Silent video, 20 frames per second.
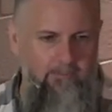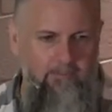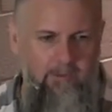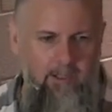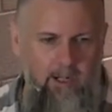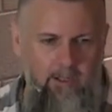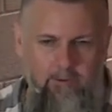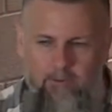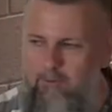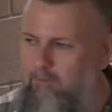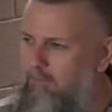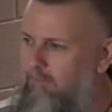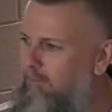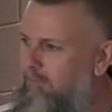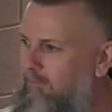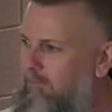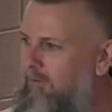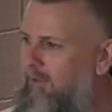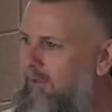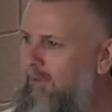God will
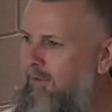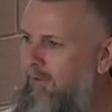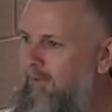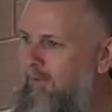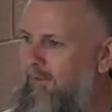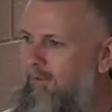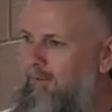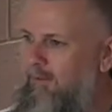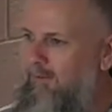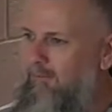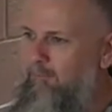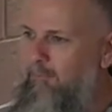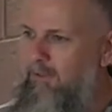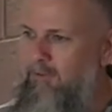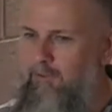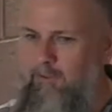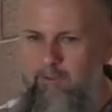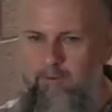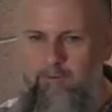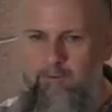
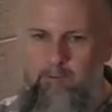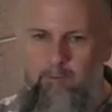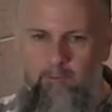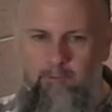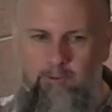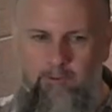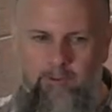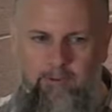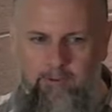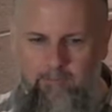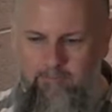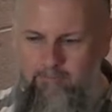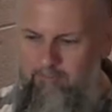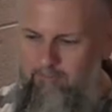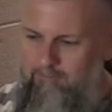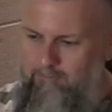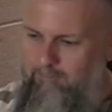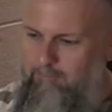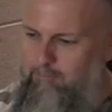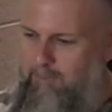mix you in a solution
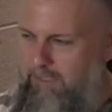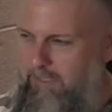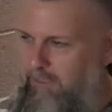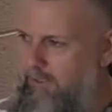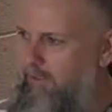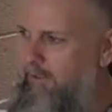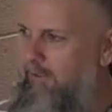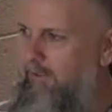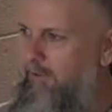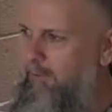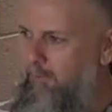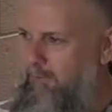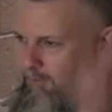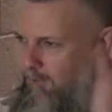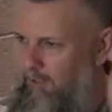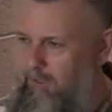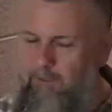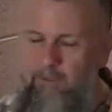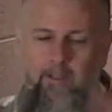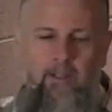and bake you, and you'll be fine.